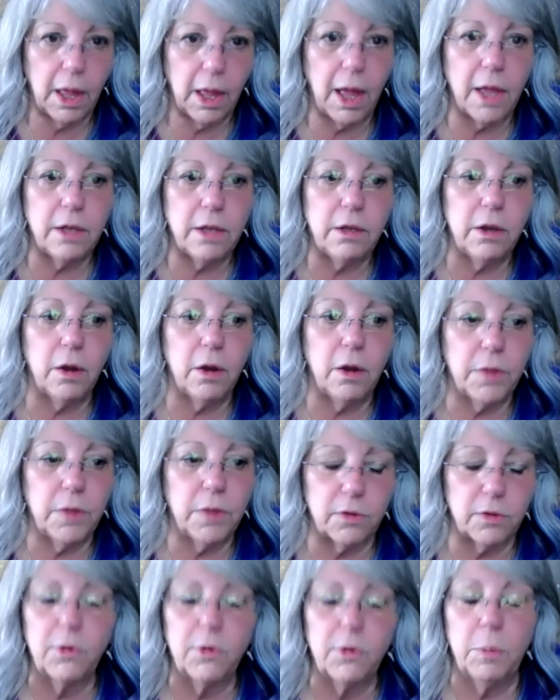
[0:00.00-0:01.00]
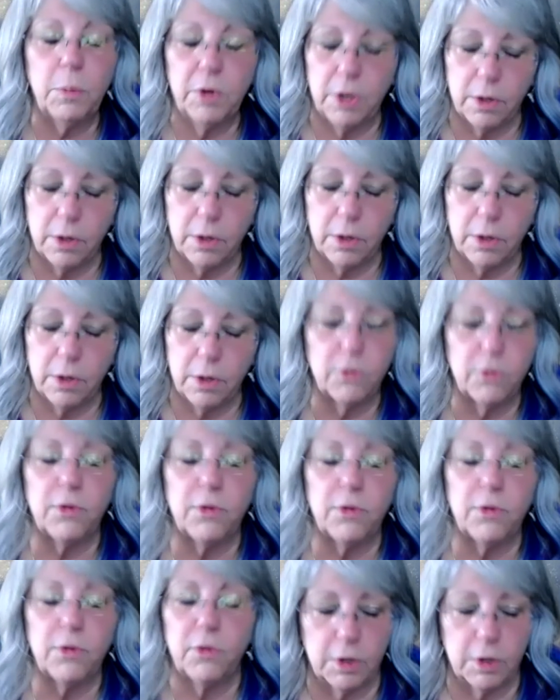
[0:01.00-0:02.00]
and know that someone else is
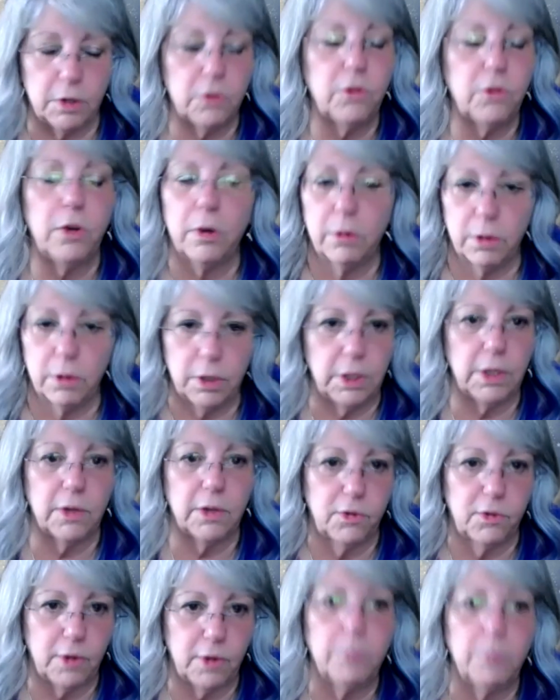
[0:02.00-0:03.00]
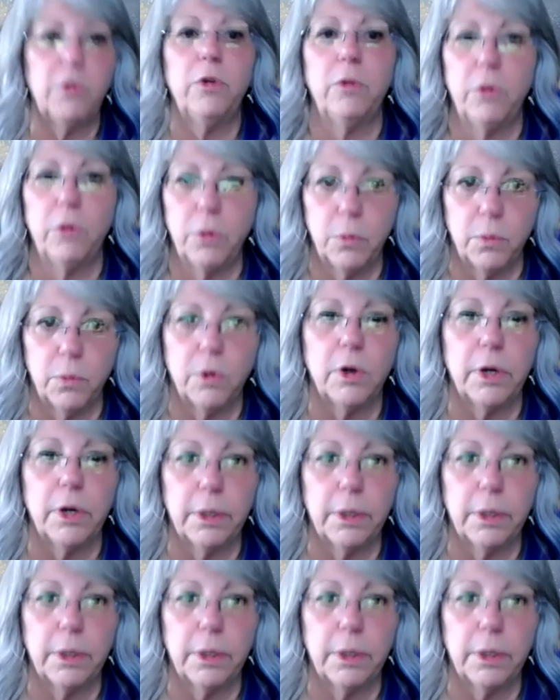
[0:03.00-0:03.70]
going to totally accept who you are.